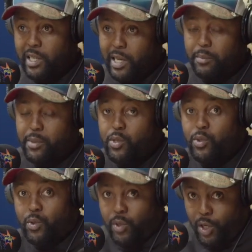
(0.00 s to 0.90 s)
when it mm-hmm. comes
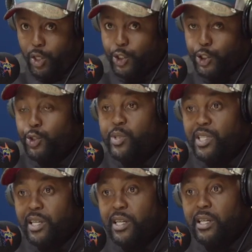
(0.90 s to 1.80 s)
to
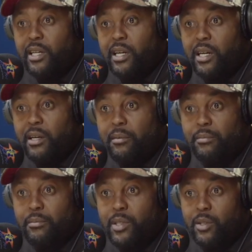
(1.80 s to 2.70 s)
shooting,
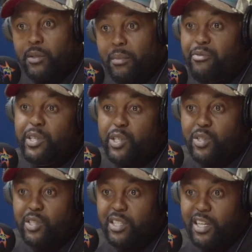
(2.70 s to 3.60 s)
um, you know, my
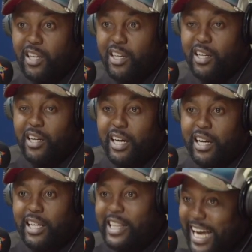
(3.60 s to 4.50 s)
videos. Mm-hmm.
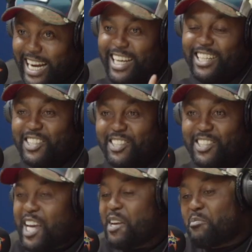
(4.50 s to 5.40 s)
Uh, that I
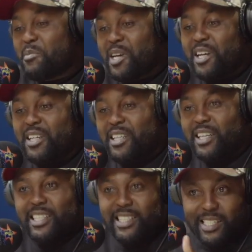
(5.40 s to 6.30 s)
can name. Yeah.
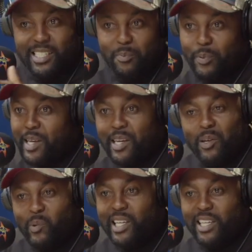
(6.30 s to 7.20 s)
Uh,
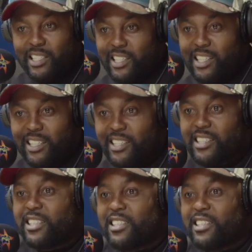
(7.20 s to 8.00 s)
Disappear, Winky mm-hmm. D.